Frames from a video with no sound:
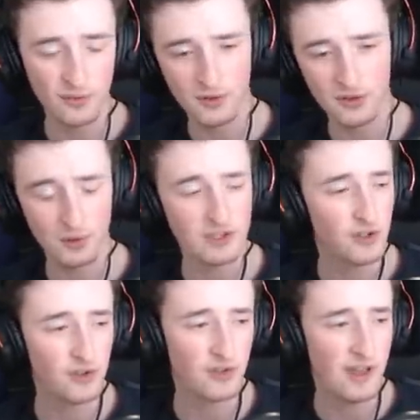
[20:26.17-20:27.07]

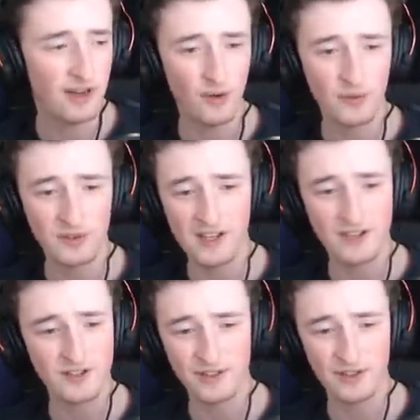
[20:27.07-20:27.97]
screenshots of their
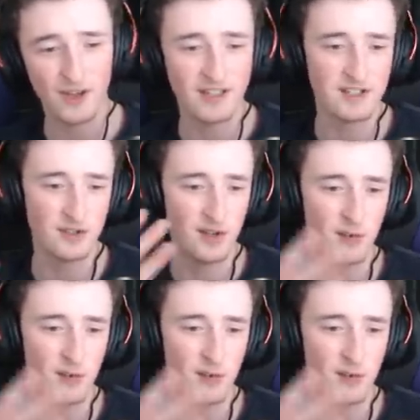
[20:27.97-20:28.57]
conversation and trying to